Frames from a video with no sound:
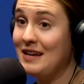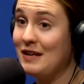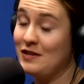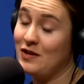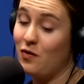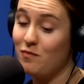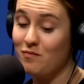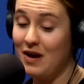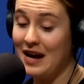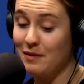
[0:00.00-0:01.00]
So
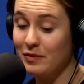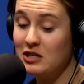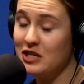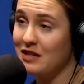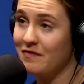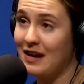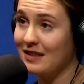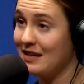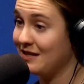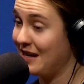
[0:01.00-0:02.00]
I appreciate the fact
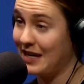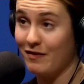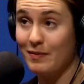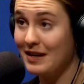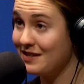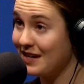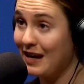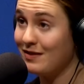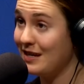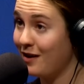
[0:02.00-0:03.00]
that he's like, everybody's going to have
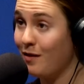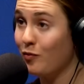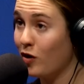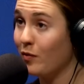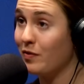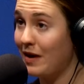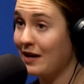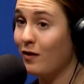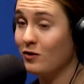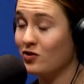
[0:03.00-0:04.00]
to get on board with my
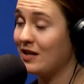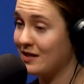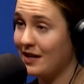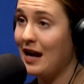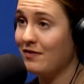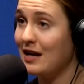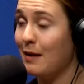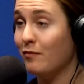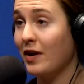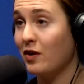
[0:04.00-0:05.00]
culture, and it's going to have to
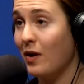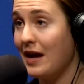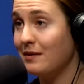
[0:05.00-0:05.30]
happen right away.